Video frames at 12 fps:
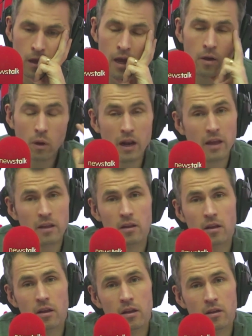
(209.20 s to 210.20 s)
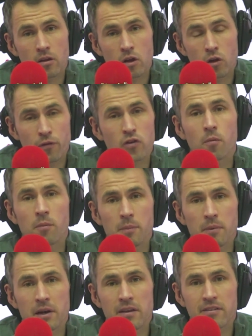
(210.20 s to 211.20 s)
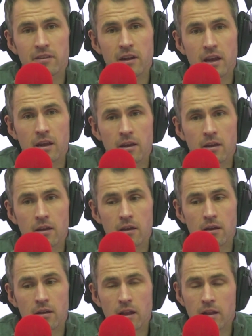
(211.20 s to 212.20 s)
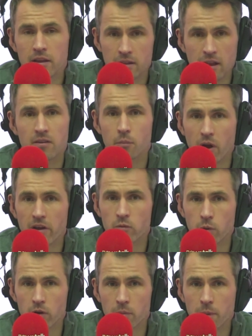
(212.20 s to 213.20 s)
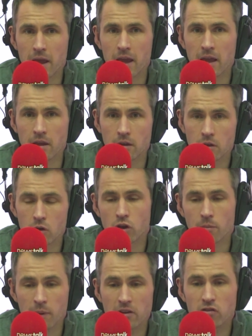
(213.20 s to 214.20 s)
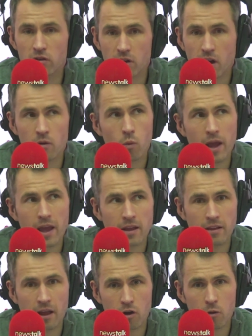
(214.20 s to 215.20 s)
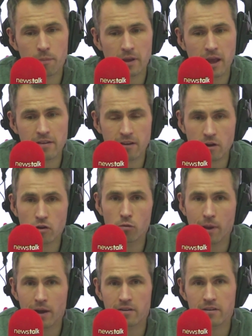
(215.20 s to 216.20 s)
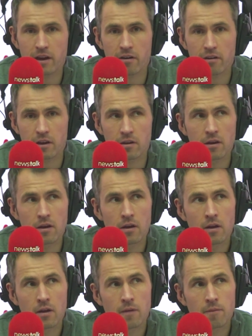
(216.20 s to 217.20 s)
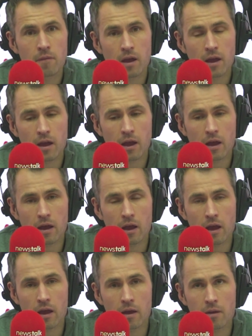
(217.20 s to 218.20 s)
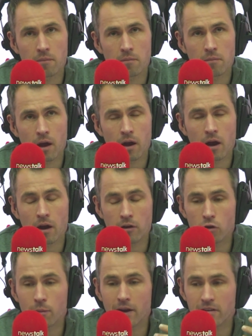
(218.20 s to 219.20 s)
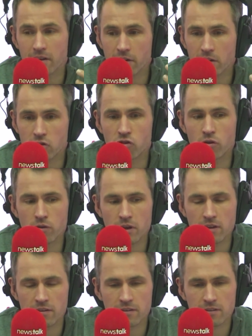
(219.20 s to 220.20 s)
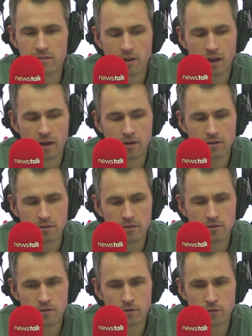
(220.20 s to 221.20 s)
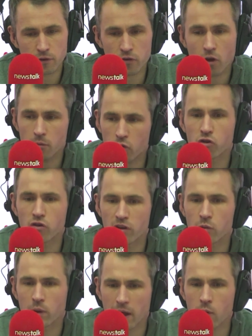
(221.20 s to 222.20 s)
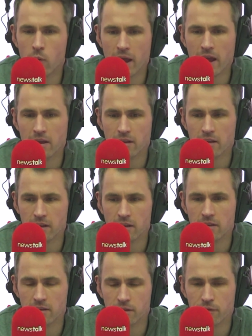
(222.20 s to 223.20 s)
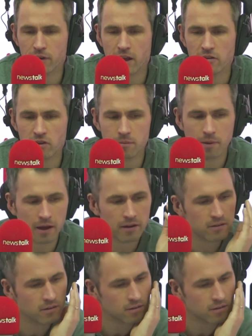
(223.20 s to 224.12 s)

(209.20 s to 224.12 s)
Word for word: Well, it, eh, it, eh, eh, you know, for some people listening, they think that's a price worth paying. You know, you mentioned kind of weighing that up against our humanitarian. Uh, uh um, our, our, humanitarian duties, and for well, some uh, those duties will outweigh the the, the, the financial yeah. impact.